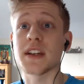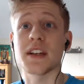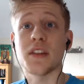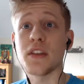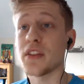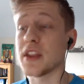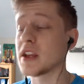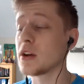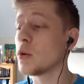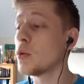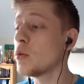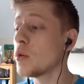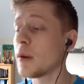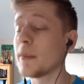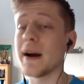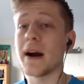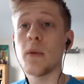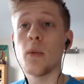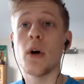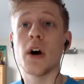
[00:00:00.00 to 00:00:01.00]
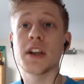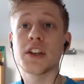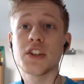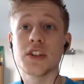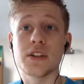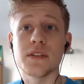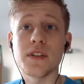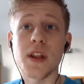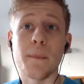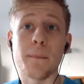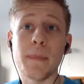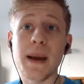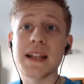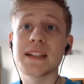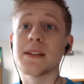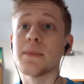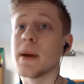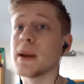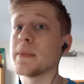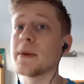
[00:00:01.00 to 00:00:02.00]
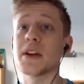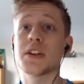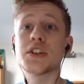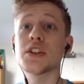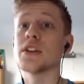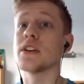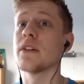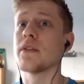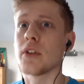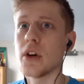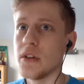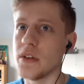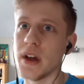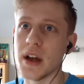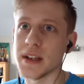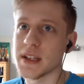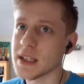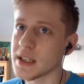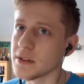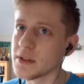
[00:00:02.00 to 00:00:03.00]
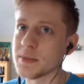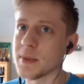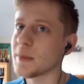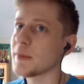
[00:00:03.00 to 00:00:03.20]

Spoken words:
I can think all about what I should have done better. Maybe I shouldn't have got 9 kills.